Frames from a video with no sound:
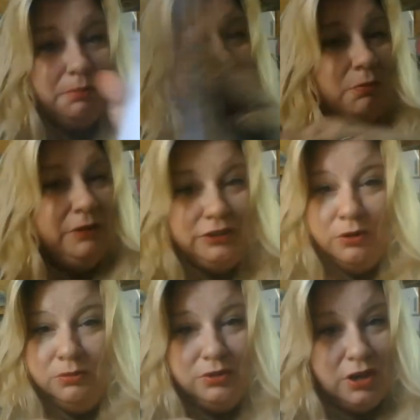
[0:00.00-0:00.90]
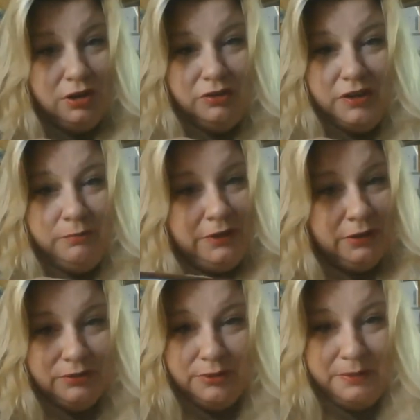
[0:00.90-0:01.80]
But we don't know if we
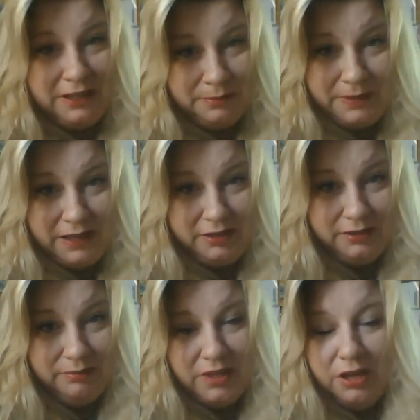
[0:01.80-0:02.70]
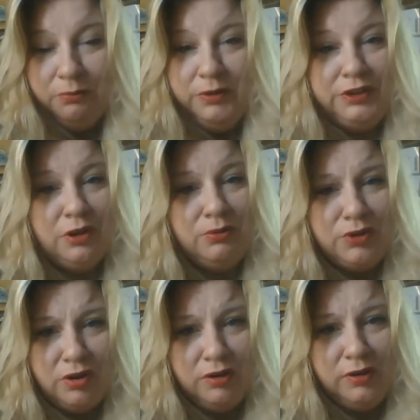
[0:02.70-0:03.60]
don't speak about it. We don't
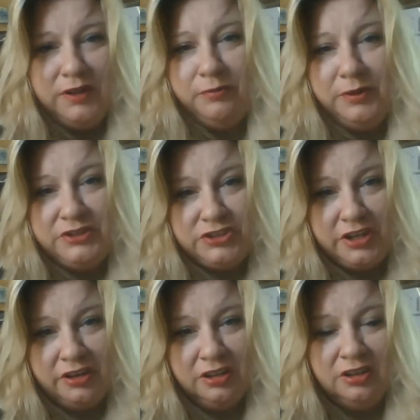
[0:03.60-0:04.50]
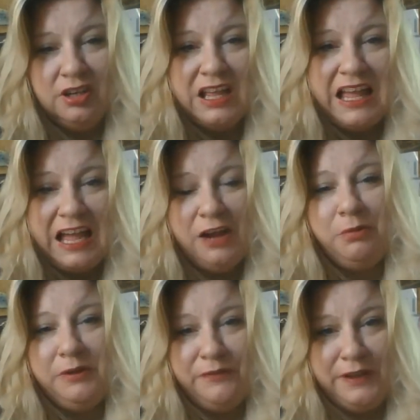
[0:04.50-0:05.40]
know if we share how
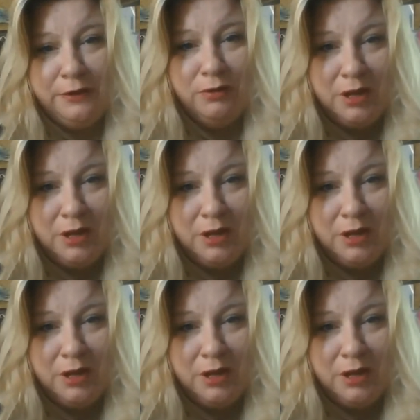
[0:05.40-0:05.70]
we feel